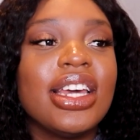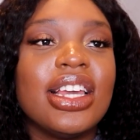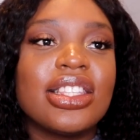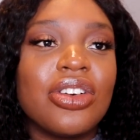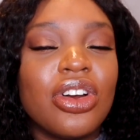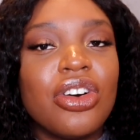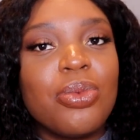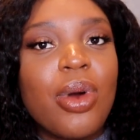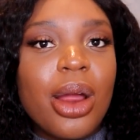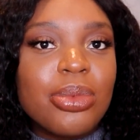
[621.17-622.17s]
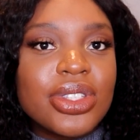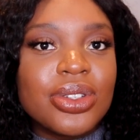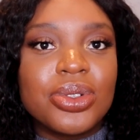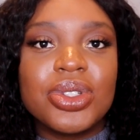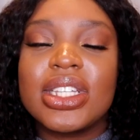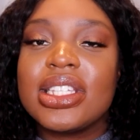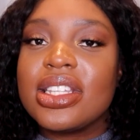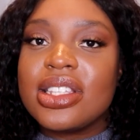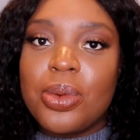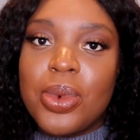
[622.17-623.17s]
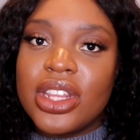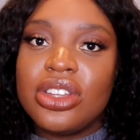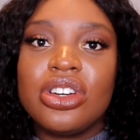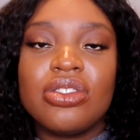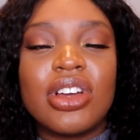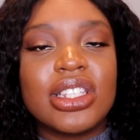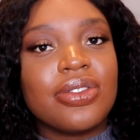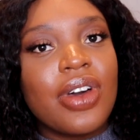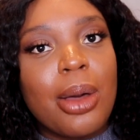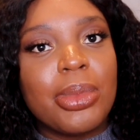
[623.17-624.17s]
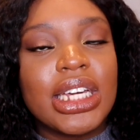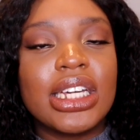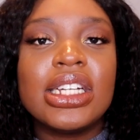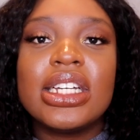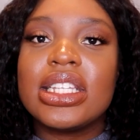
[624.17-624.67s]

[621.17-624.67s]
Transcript: Is there a lot of primary schools? Is there somewhere that you can raise a family?